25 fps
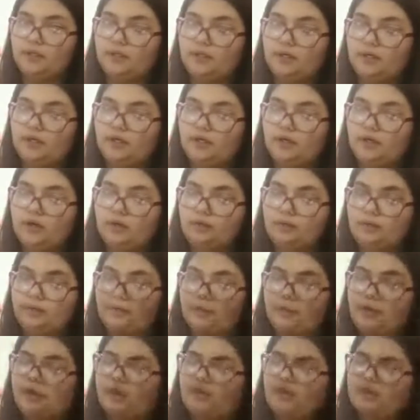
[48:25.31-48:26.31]
I don't
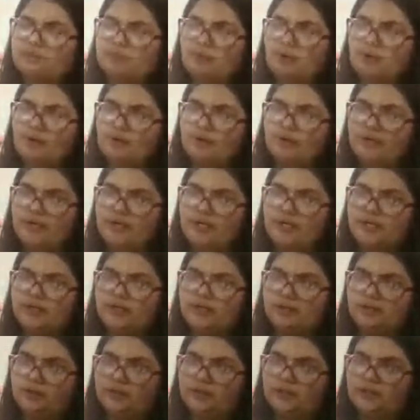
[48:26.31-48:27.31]
know if it was Puerto Rican
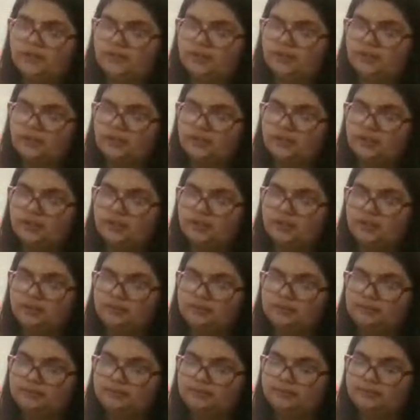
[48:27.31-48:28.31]
or
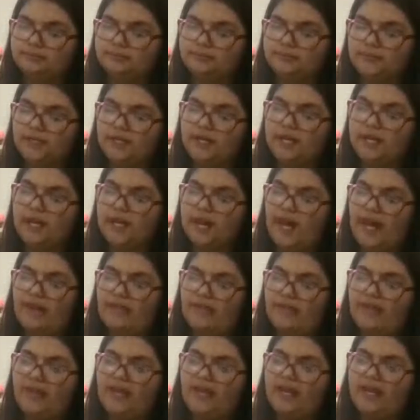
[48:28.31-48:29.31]
I
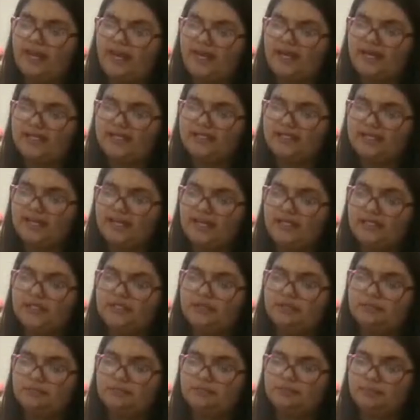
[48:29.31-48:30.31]
think I got asked
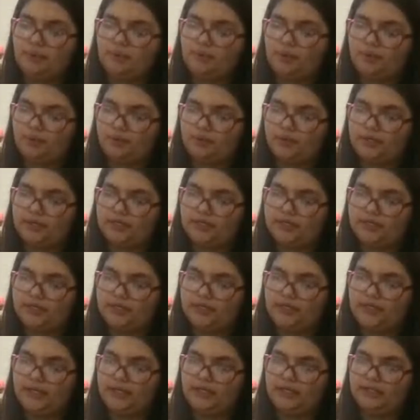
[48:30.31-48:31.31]
Asian, Puerto Rican,
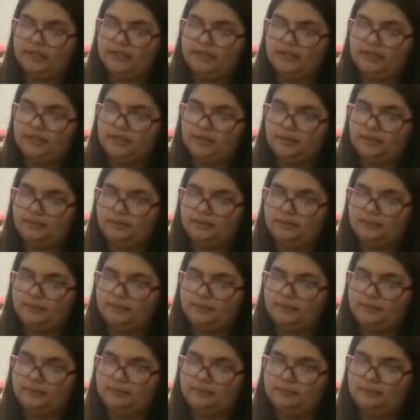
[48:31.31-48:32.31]
and
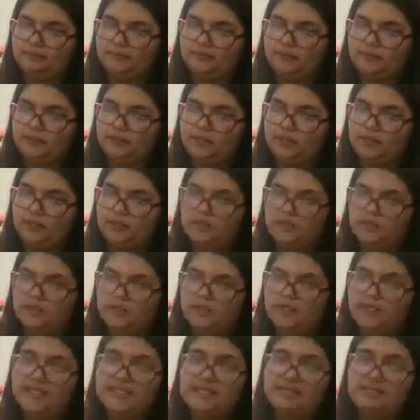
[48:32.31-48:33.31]

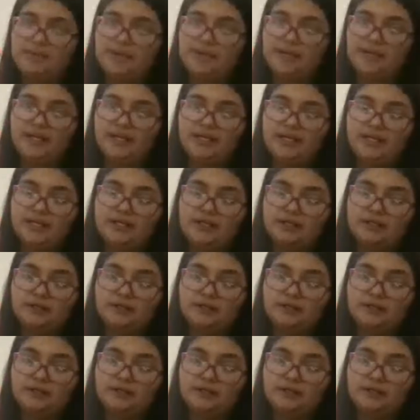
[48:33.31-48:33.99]
Hispanic